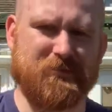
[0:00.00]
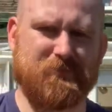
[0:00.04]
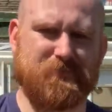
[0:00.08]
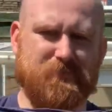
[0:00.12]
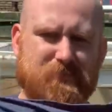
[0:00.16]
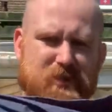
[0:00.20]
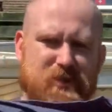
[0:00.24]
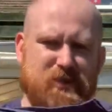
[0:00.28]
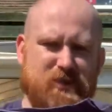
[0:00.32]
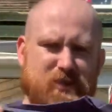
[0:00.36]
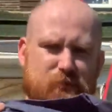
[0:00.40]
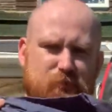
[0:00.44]

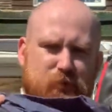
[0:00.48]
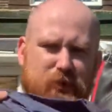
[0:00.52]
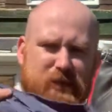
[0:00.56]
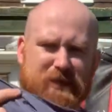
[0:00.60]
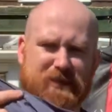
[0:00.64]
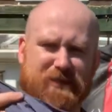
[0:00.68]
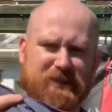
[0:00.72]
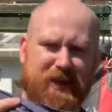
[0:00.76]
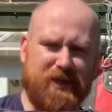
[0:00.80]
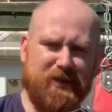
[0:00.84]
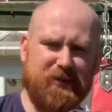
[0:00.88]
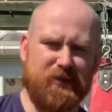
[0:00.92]
This is a pretty
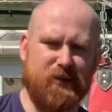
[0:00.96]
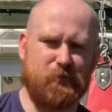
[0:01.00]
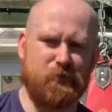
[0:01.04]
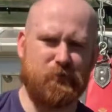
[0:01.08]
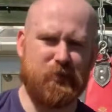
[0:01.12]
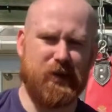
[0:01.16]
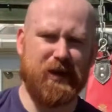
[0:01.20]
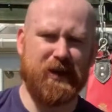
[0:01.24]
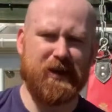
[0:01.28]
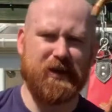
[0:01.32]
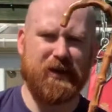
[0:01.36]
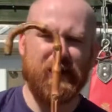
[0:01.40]
standard
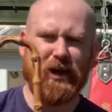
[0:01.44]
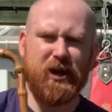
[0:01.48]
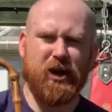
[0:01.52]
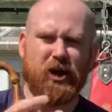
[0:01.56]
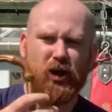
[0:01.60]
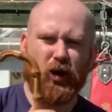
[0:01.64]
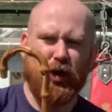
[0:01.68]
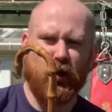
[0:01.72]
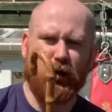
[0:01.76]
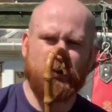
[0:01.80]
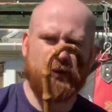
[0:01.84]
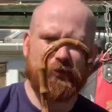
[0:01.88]
umbrella,
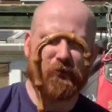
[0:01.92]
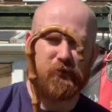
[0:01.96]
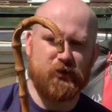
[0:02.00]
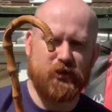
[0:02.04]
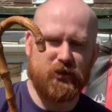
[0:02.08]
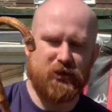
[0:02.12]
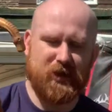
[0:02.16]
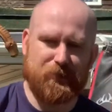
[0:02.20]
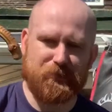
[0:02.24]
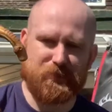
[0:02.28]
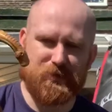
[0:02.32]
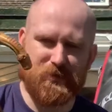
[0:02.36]
all different
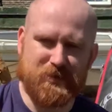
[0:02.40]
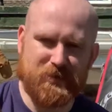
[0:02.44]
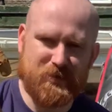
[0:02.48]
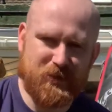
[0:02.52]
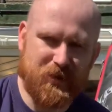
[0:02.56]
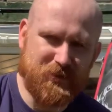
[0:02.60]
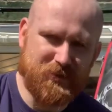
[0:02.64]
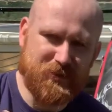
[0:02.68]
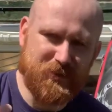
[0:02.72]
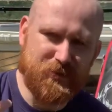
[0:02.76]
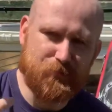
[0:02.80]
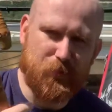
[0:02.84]
shapes and
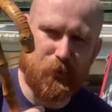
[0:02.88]
sizes,